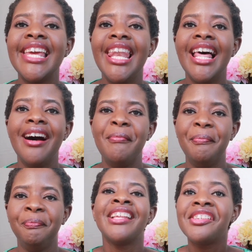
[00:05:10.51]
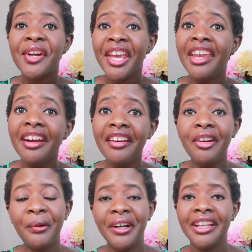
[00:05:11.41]
Selam. So here
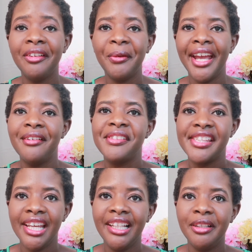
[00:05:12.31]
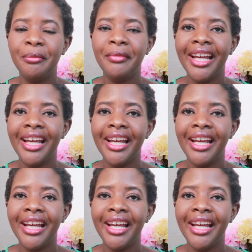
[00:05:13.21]
in Oregon we have Salem,